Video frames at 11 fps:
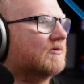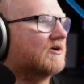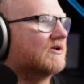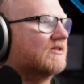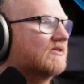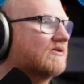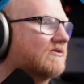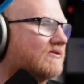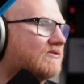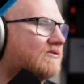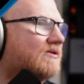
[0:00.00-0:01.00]
But
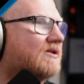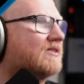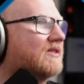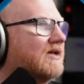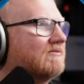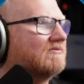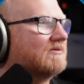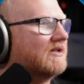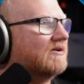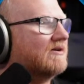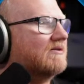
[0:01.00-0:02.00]
the thing I was
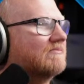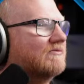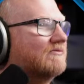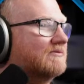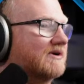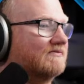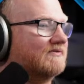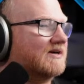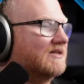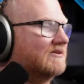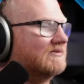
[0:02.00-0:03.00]
working on before I
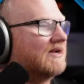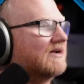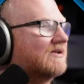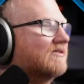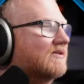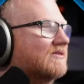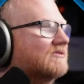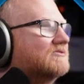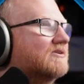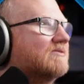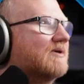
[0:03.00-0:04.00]
finally realized that the
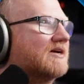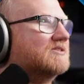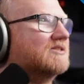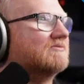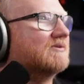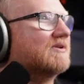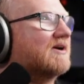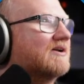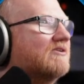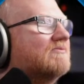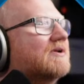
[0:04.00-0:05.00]
stream actually was
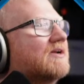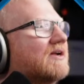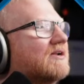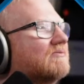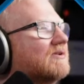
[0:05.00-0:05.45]
not going, and